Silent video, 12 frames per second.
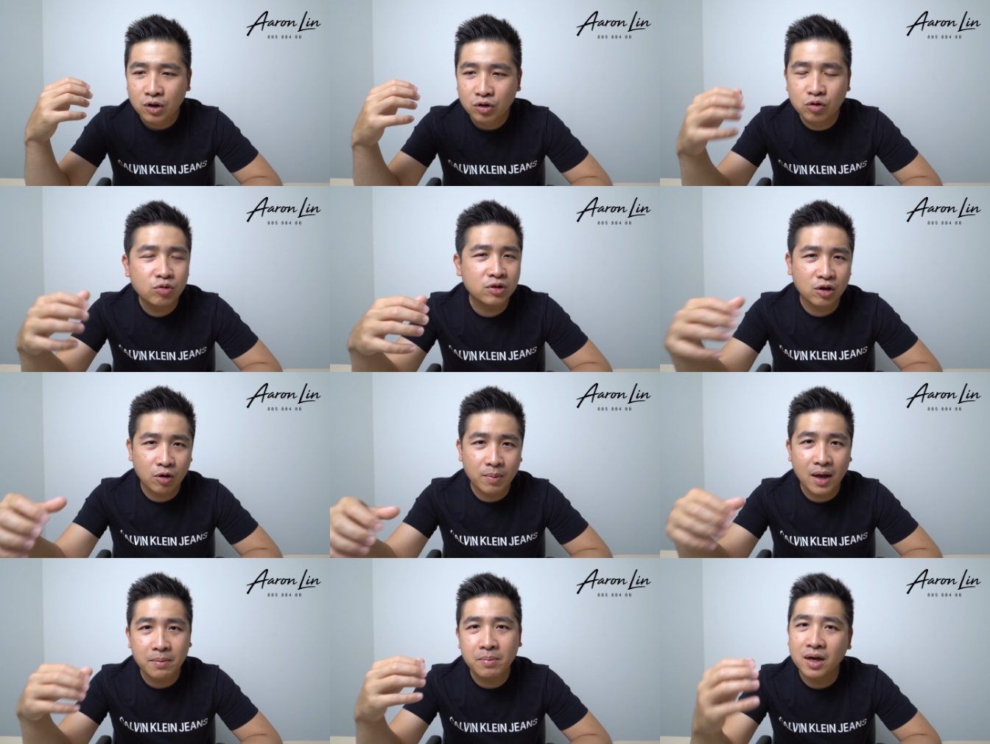use the
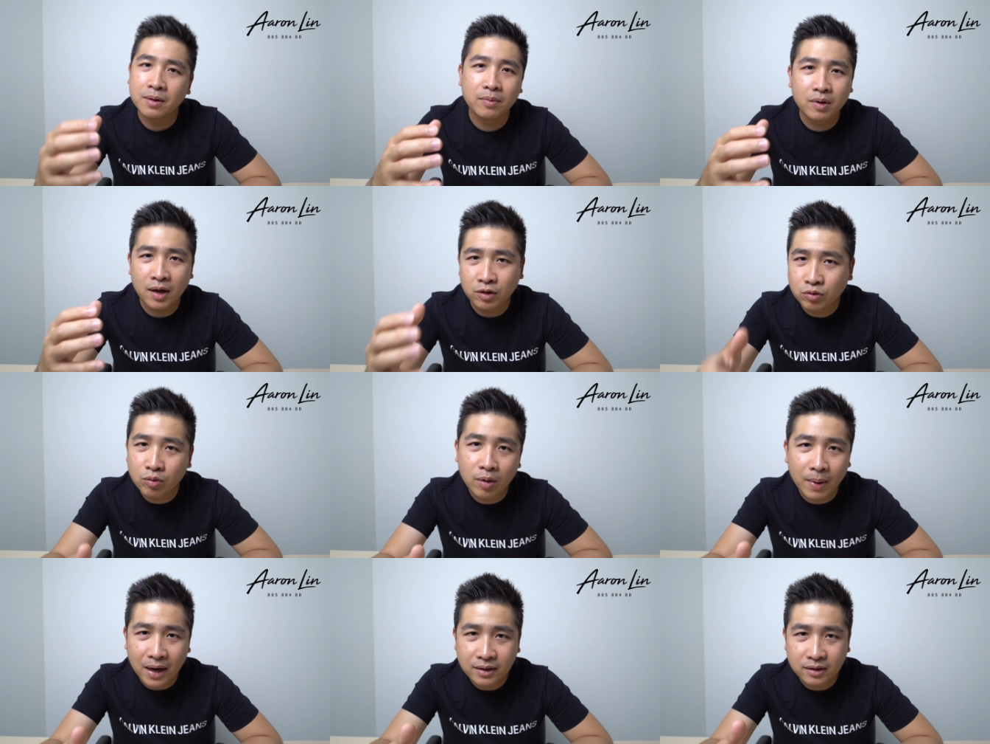comment and do a
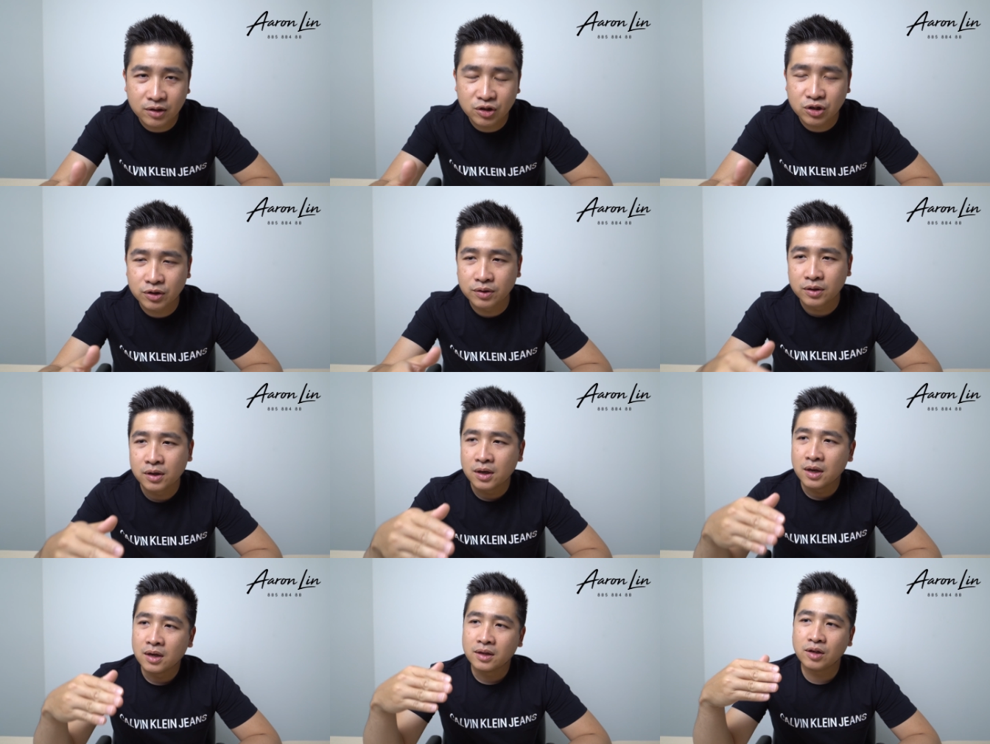buying decision.
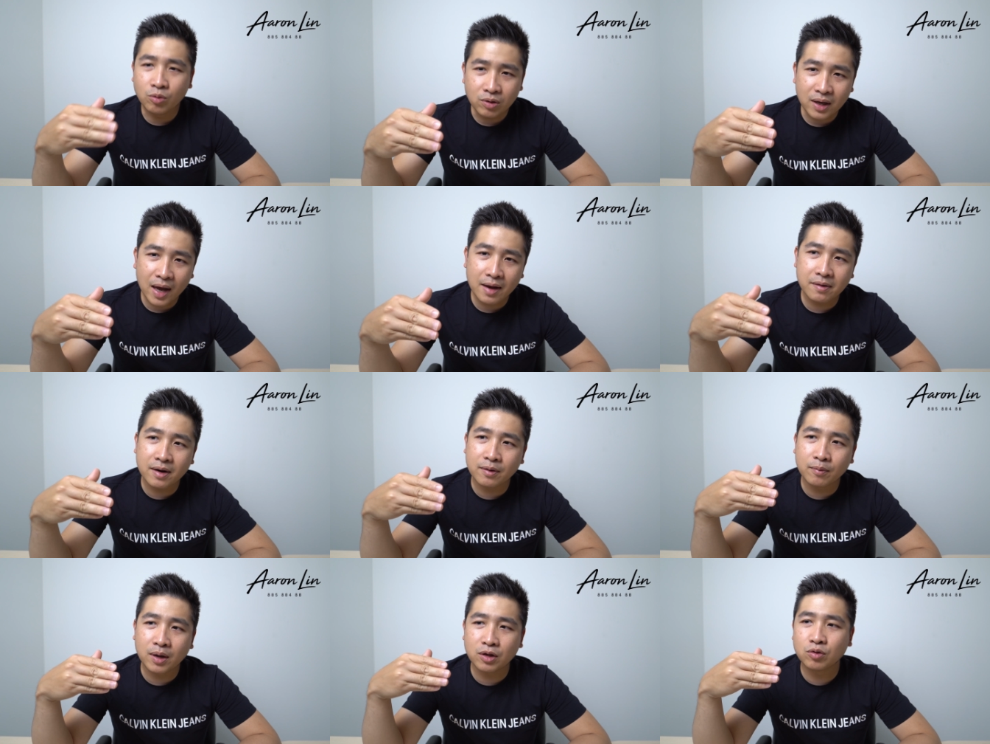They don't care, right,
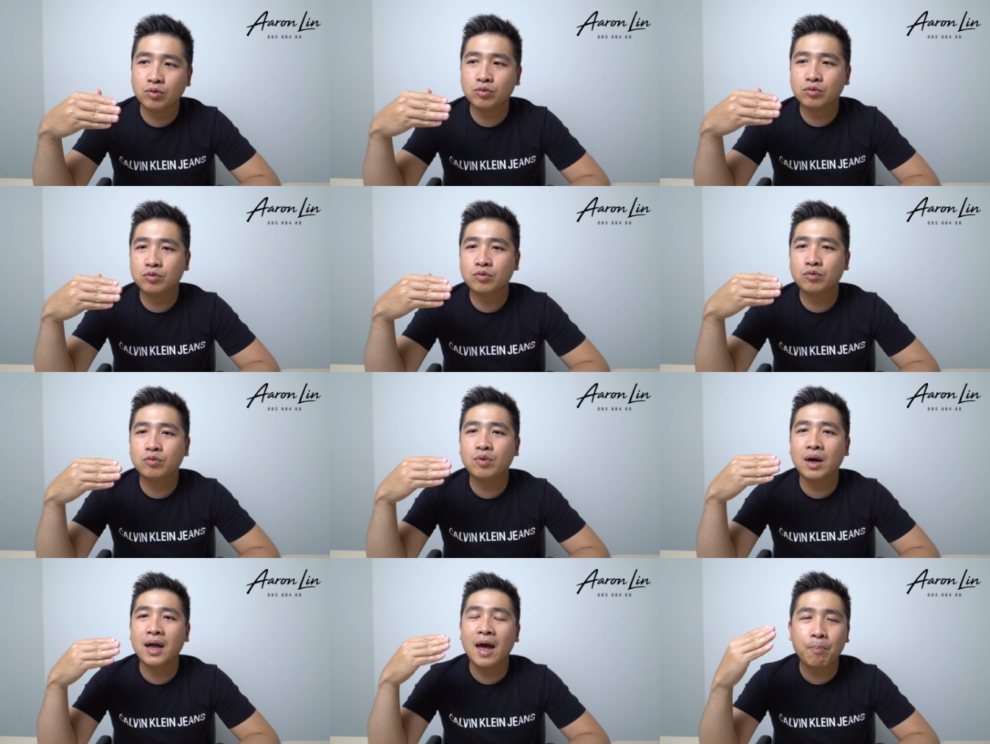what
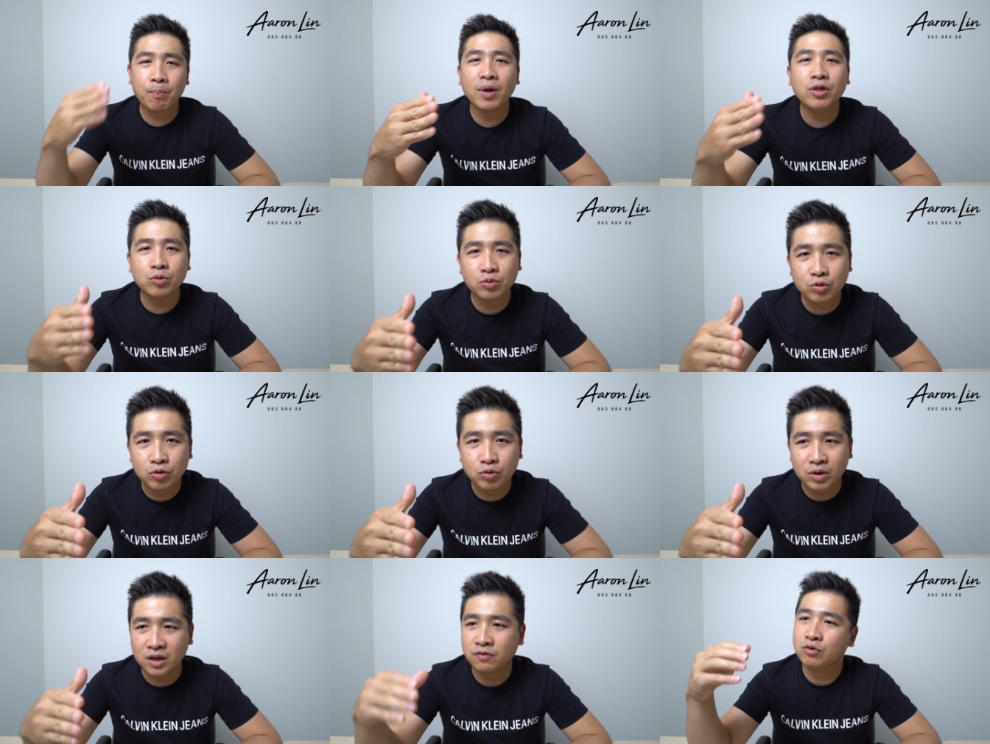happened to
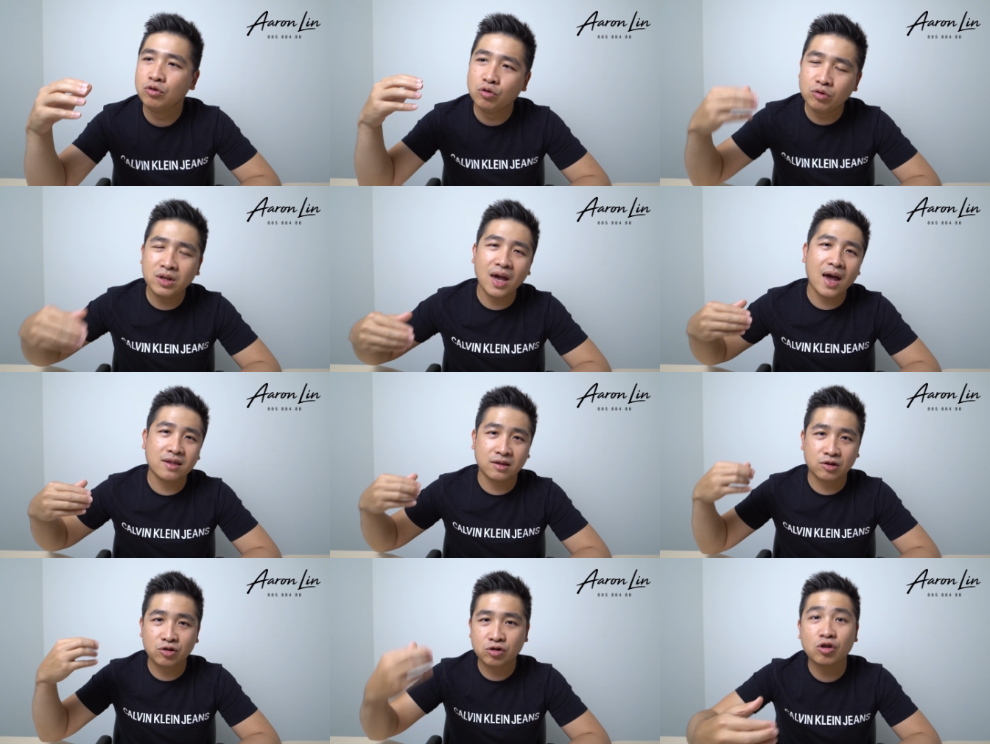you if you use it as a
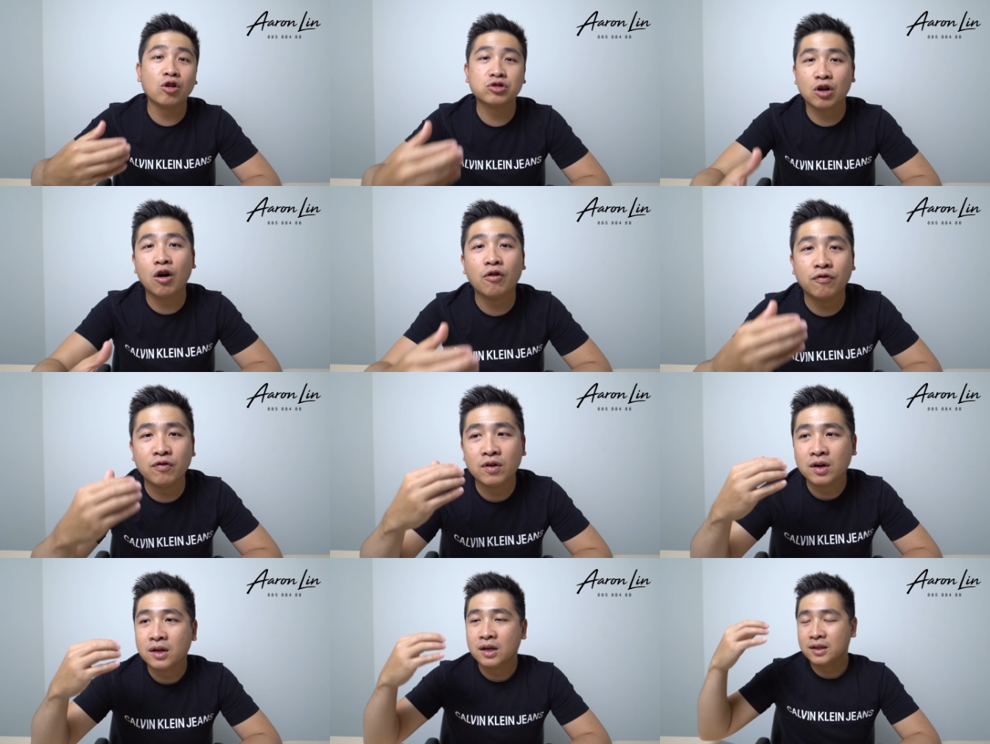source of
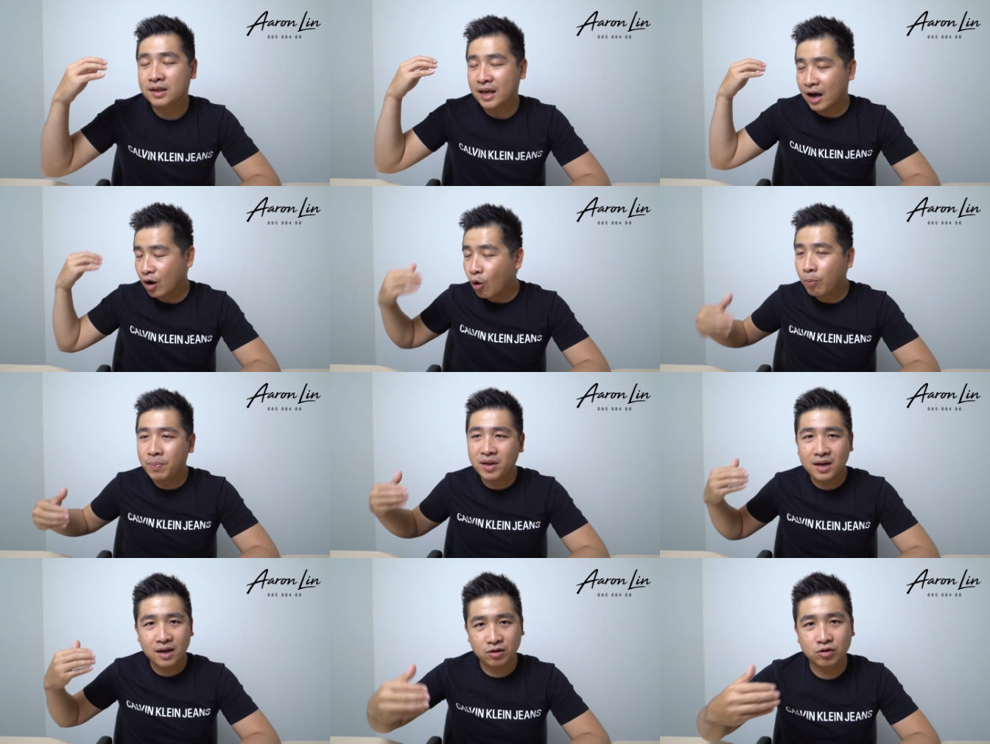their
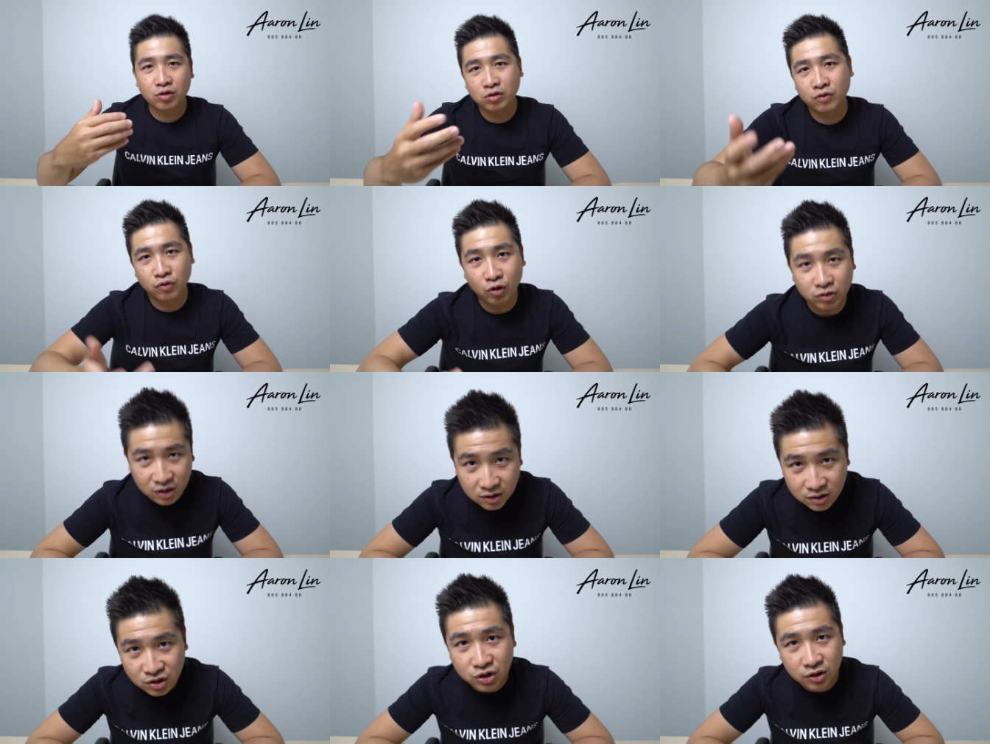opinion, as a source of your
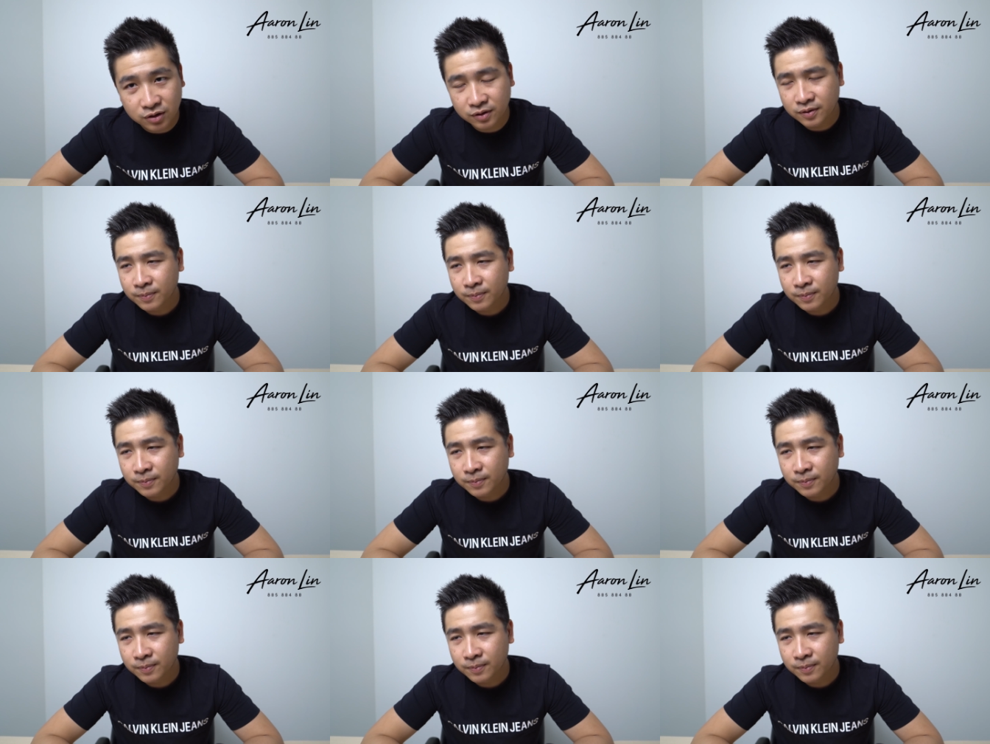decision.